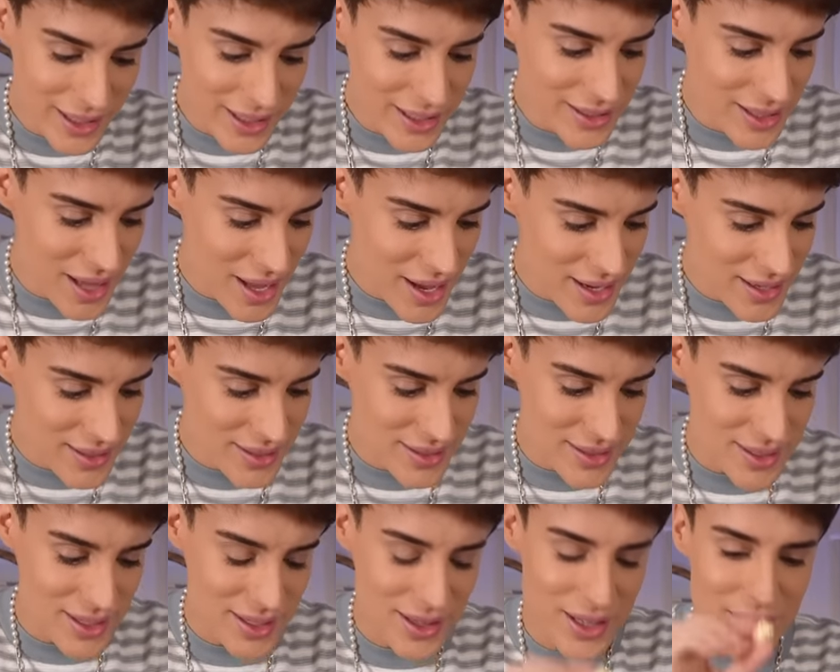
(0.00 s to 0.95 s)

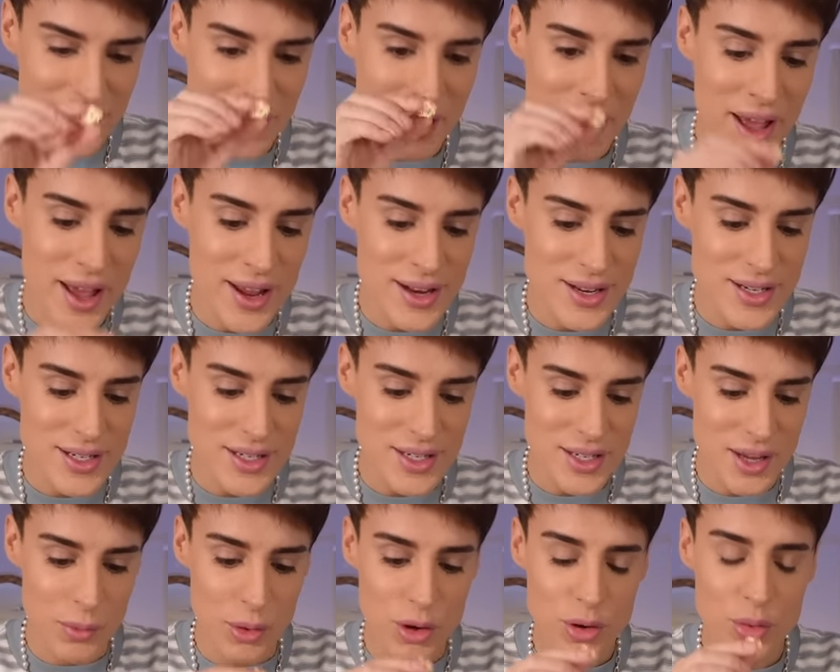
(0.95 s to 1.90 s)
glazed, a little hint.
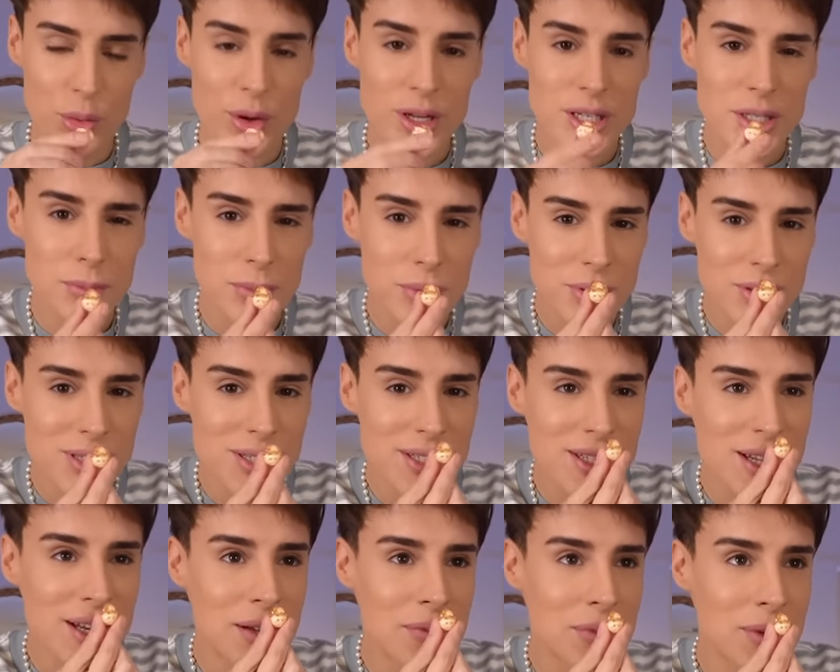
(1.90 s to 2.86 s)
Someone whispered
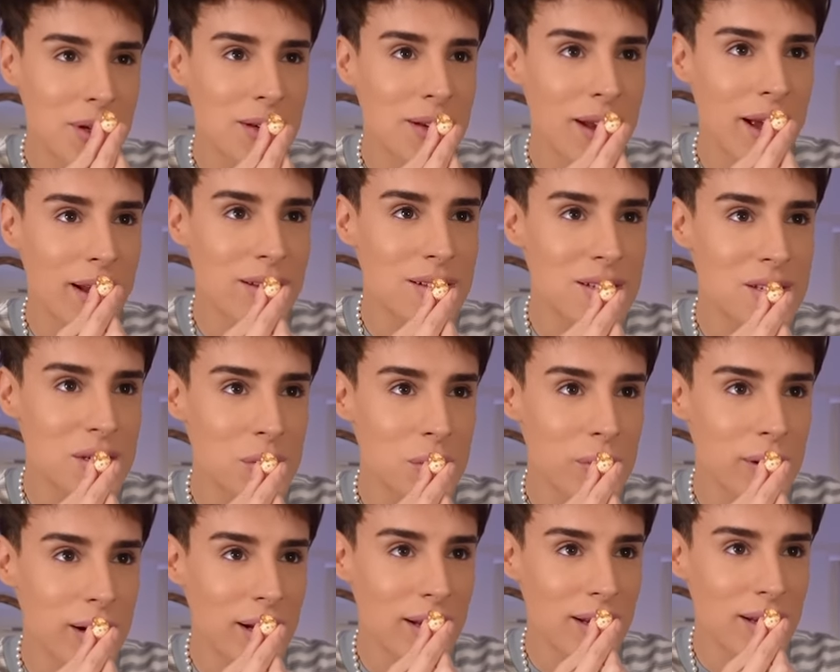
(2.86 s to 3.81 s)
cinnamon next
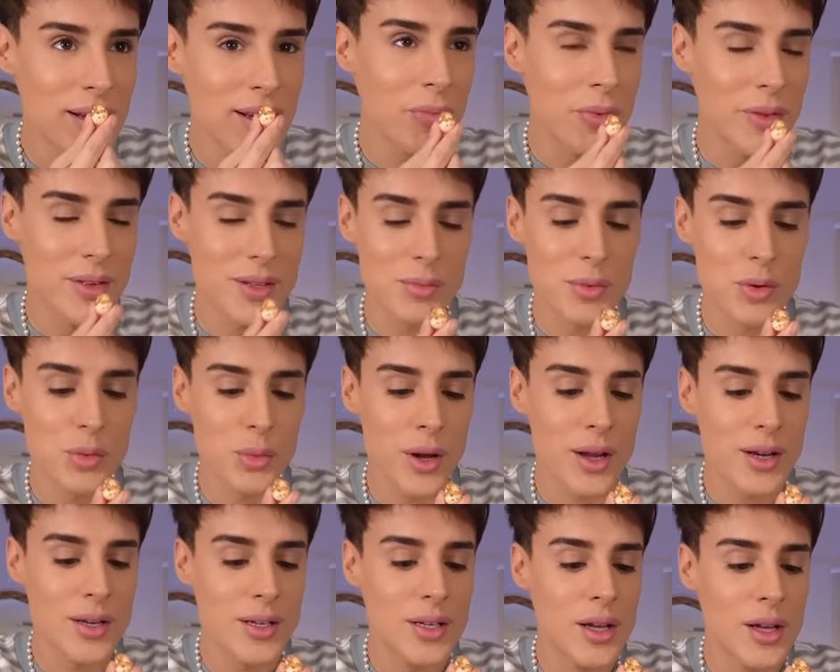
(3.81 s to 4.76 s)
to it. Someone
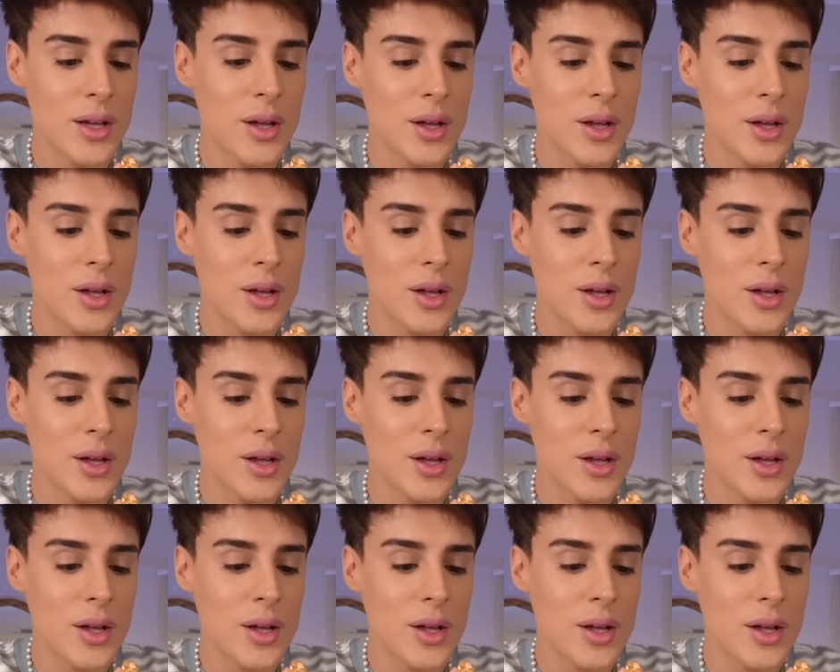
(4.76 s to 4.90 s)
went